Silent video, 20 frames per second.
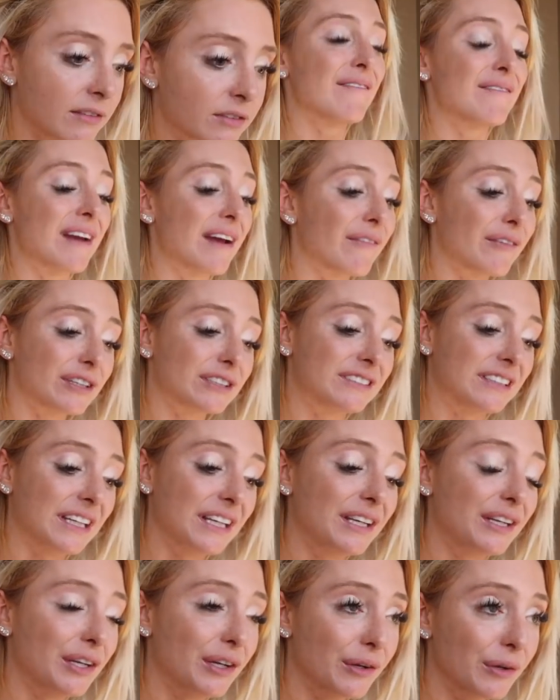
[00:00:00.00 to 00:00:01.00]
I've never
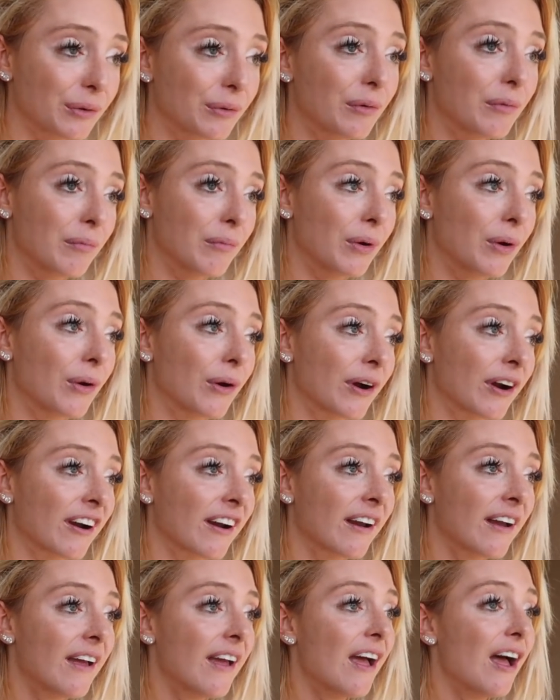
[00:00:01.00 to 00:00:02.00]
seen you
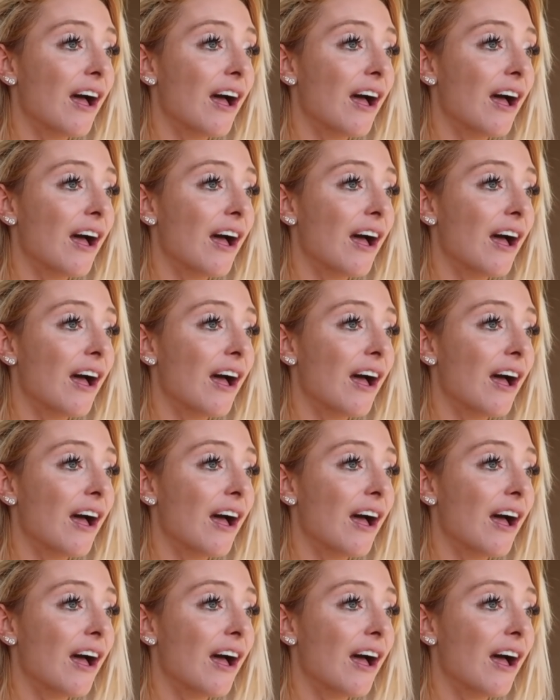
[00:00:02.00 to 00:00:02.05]
more